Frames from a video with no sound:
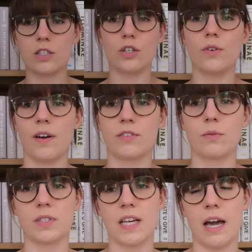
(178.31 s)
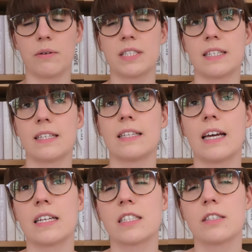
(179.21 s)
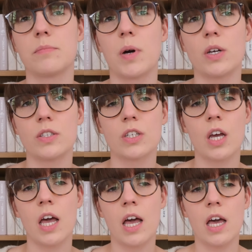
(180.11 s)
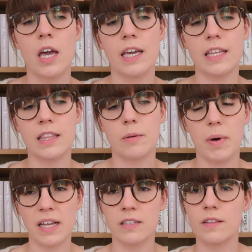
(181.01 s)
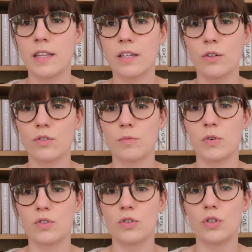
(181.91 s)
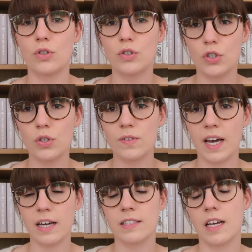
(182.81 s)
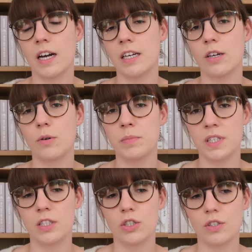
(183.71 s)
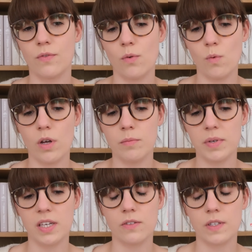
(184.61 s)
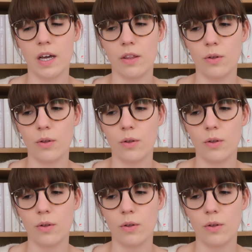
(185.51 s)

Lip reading: show you afterwards how it's attached, but in the pattern you're supposed to do 2 ties. I opted just for 1 because I